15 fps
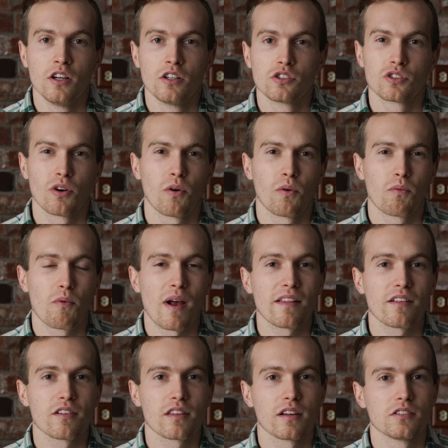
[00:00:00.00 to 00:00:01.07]
so
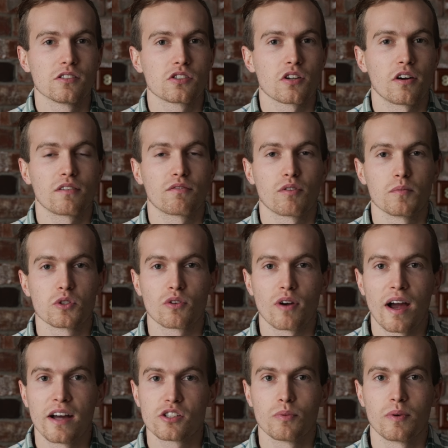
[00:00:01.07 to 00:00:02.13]
rather than starting from
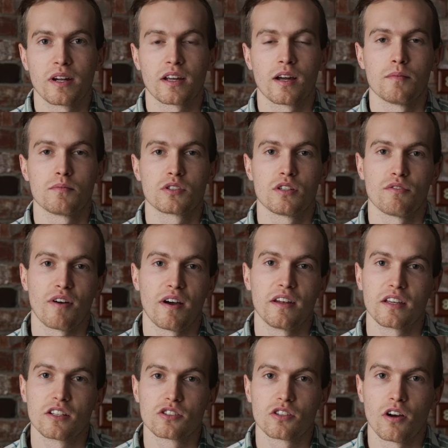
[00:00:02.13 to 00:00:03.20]
scratch when it comes to
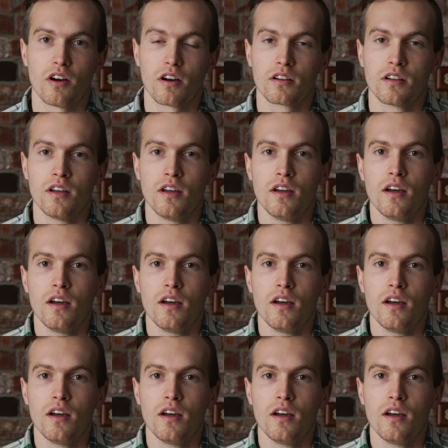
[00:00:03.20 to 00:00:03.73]
finding a song,